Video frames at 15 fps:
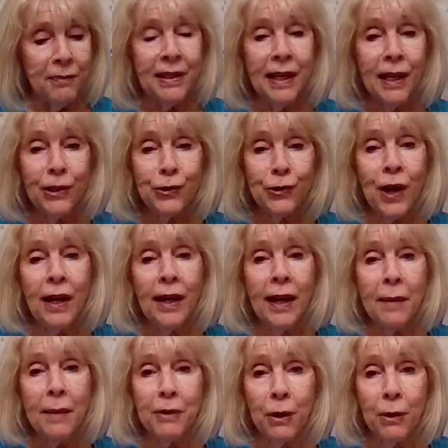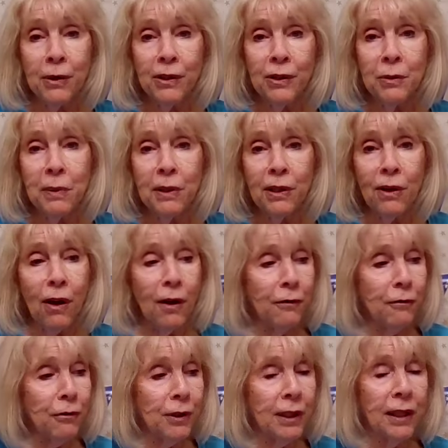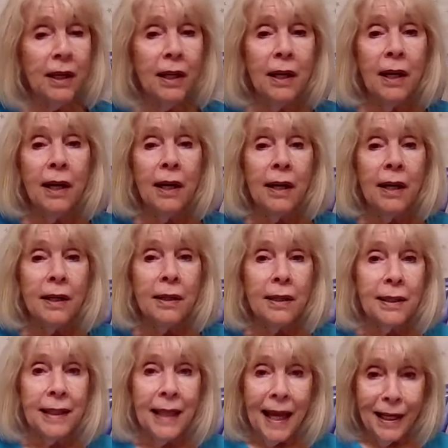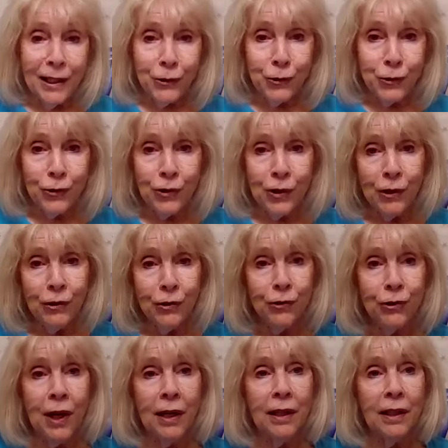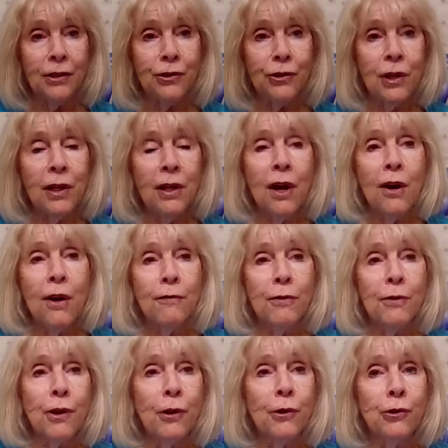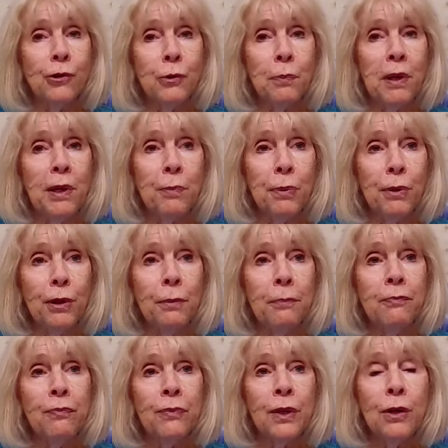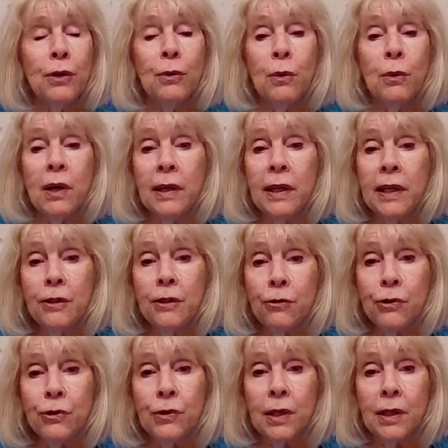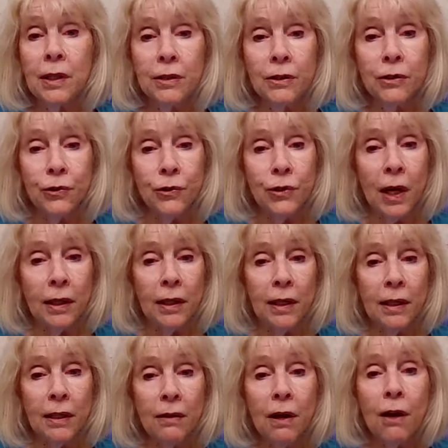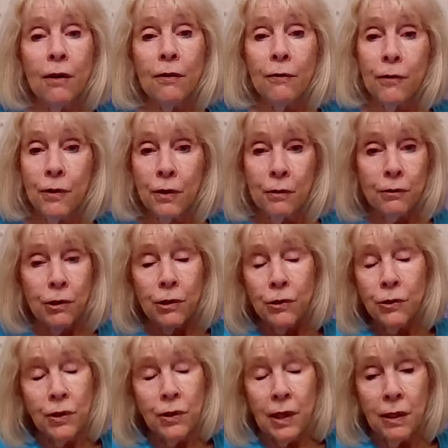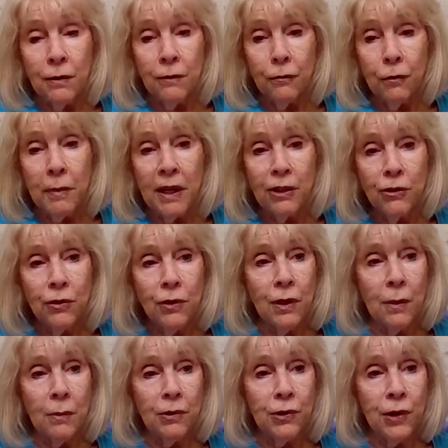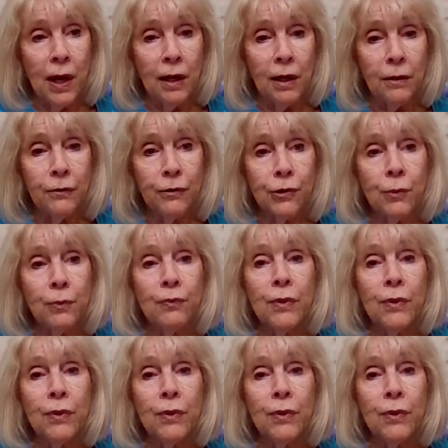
Yes, I am going to be offering classes in astrology for those people who are interested in studying for just the information themselves